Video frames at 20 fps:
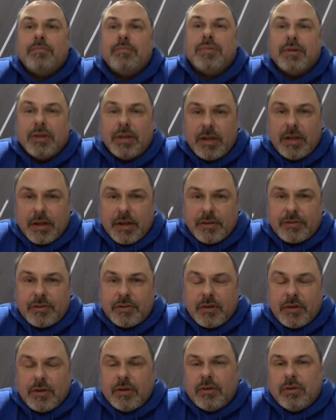
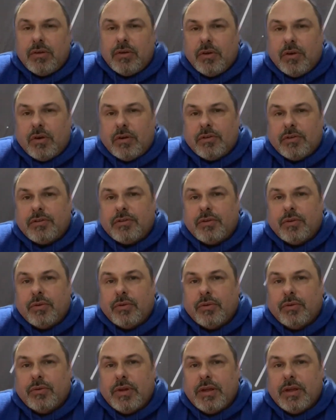Plus, you
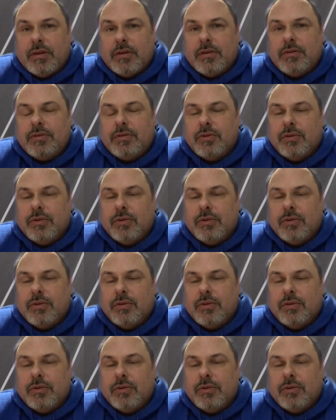also need